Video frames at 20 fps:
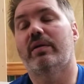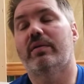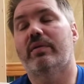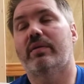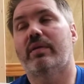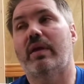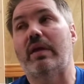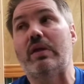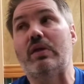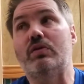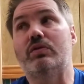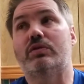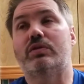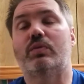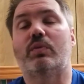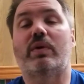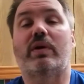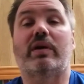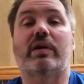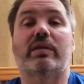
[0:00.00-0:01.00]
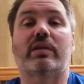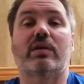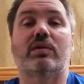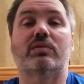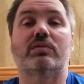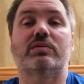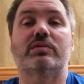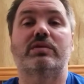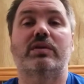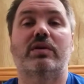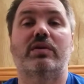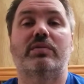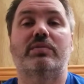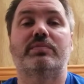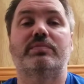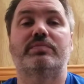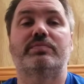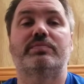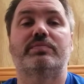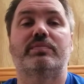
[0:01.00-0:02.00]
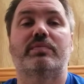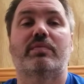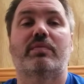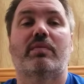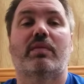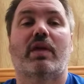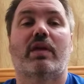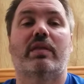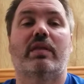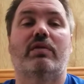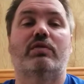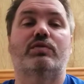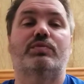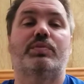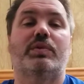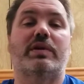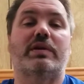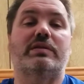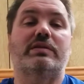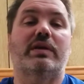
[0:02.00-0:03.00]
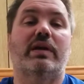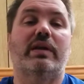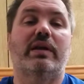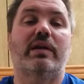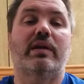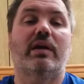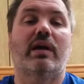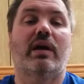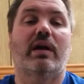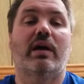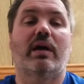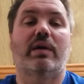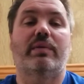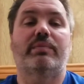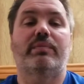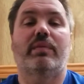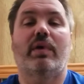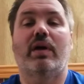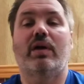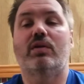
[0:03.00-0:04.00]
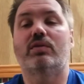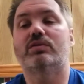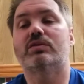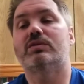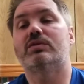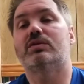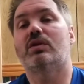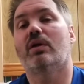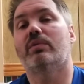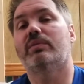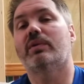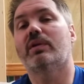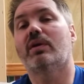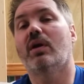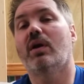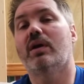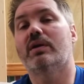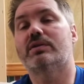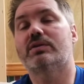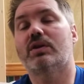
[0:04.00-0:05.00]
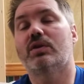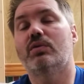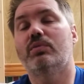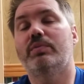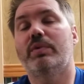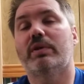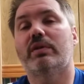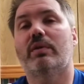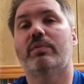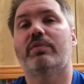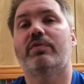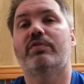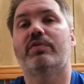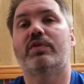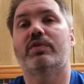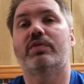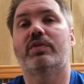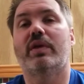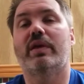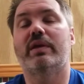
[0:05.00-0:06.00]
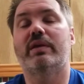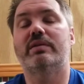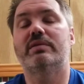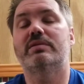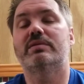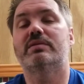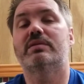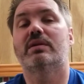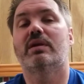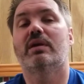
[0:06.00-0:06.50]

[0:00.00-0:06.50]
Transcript: get used to wearing those. So that was pretty exciting. I also stopped at Costco and picked up a few things